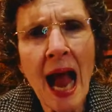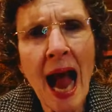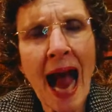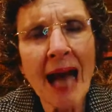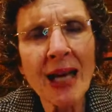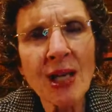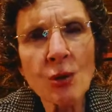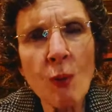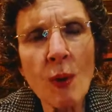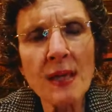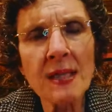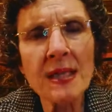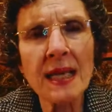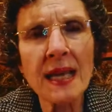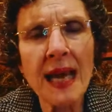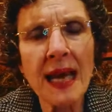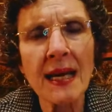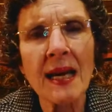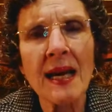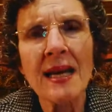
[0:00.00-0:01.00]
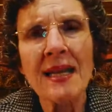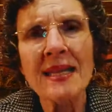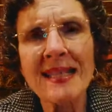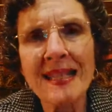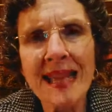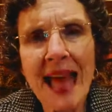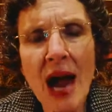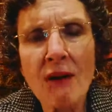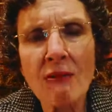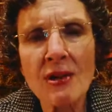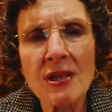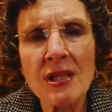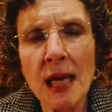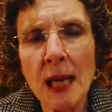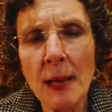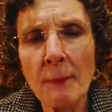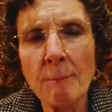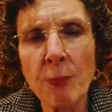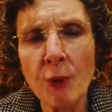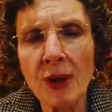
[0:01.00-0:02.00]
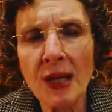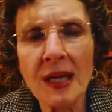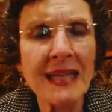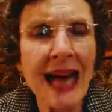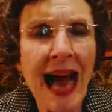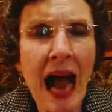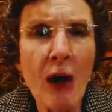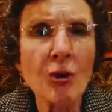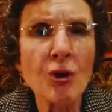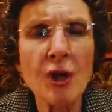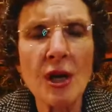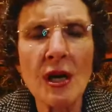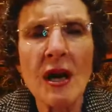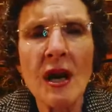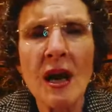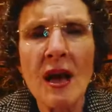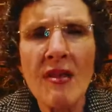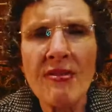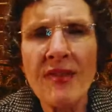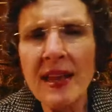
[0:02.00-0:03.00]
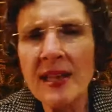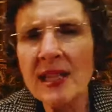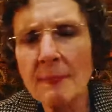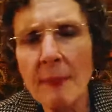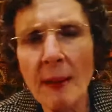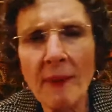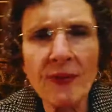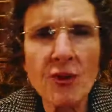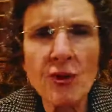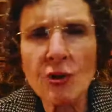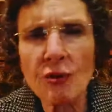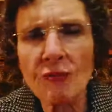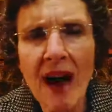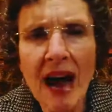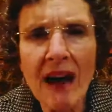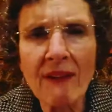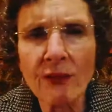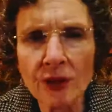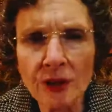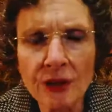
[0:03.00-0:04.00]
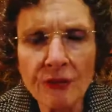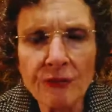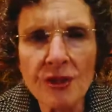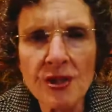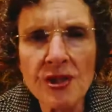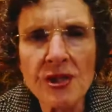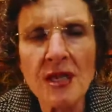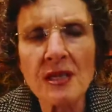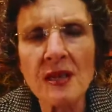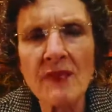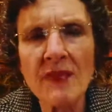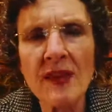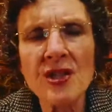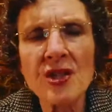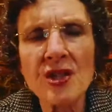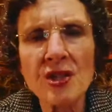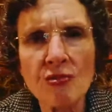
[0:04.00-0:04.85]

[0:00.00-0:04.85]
I just want to get Sarah's input into how she thinks about the survival differences in these